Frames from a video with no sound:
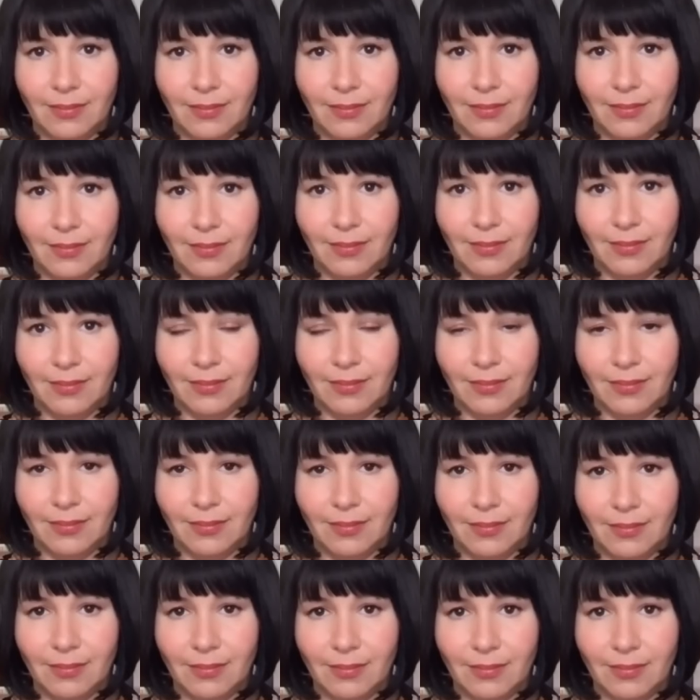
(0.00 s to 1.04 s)

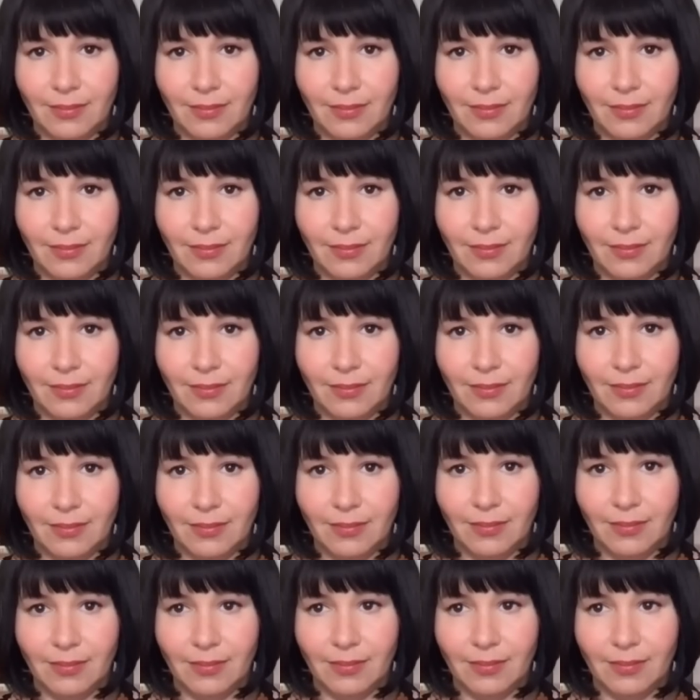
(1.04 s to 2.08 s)

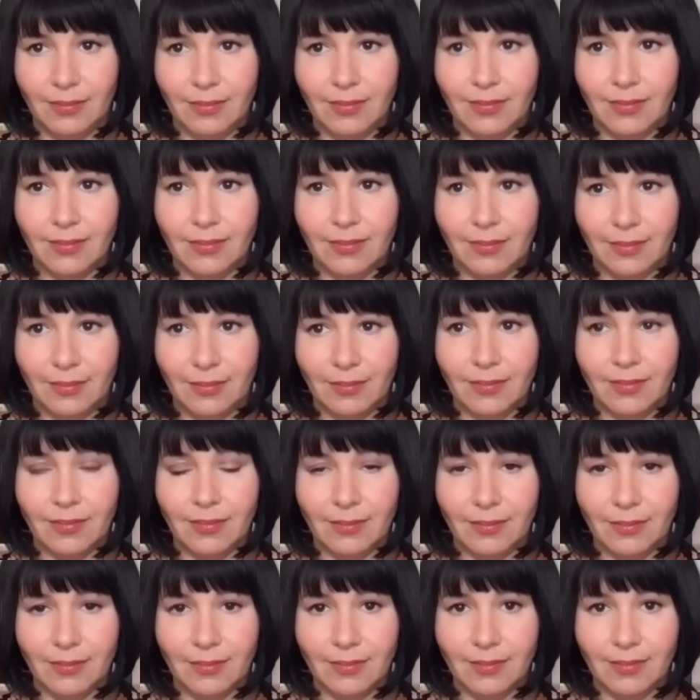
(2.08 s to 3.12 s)

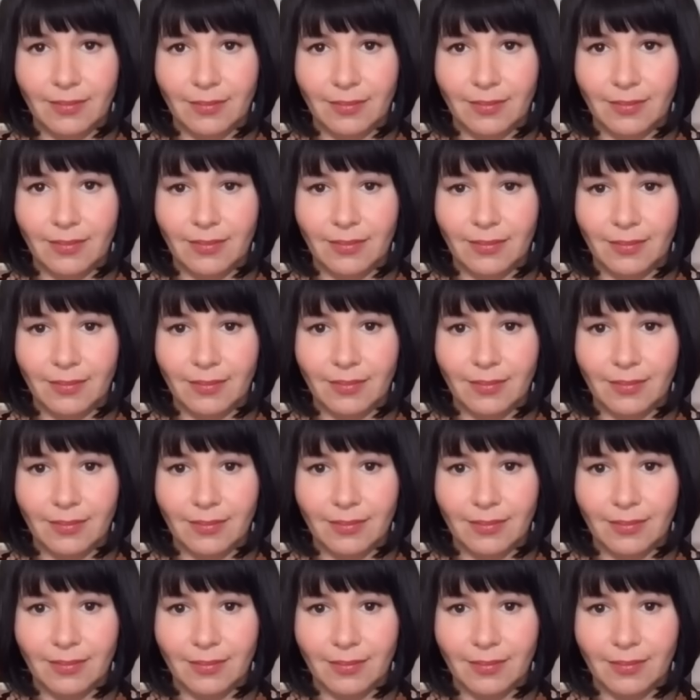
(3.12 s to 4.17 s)

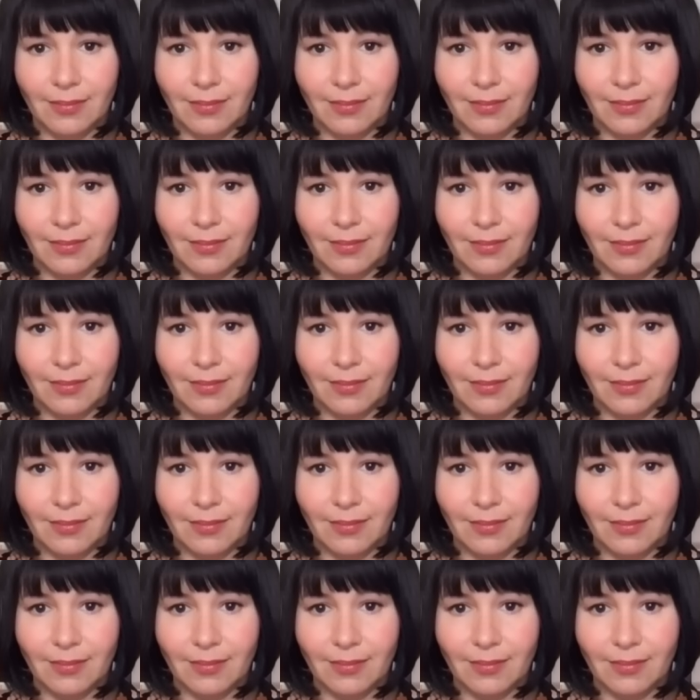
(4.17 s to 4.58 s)
No words are spoken by the person on screen.